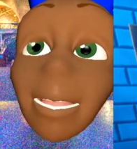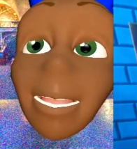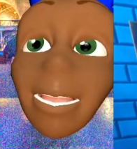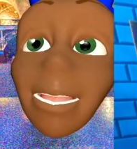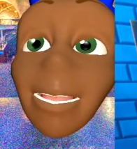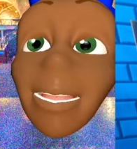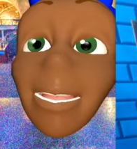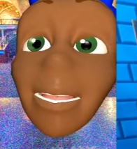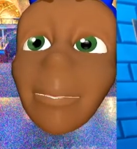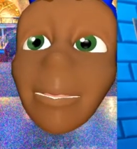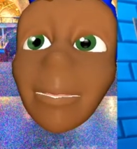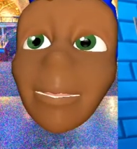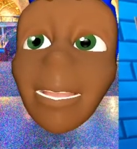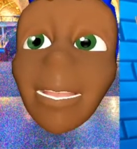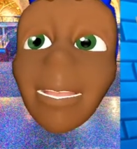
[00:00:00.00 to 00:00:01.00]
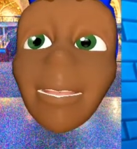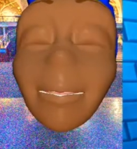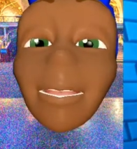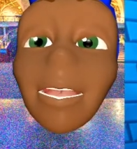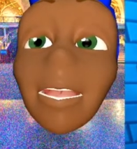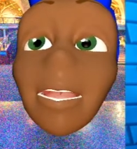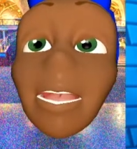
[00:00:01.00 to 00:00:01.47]
Let's see what we can do.
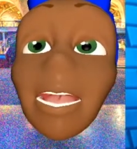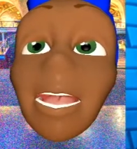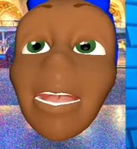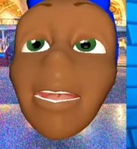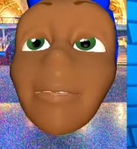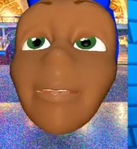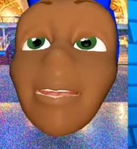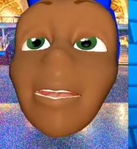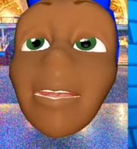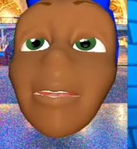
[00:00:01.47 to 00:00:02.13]
Okay, here we go.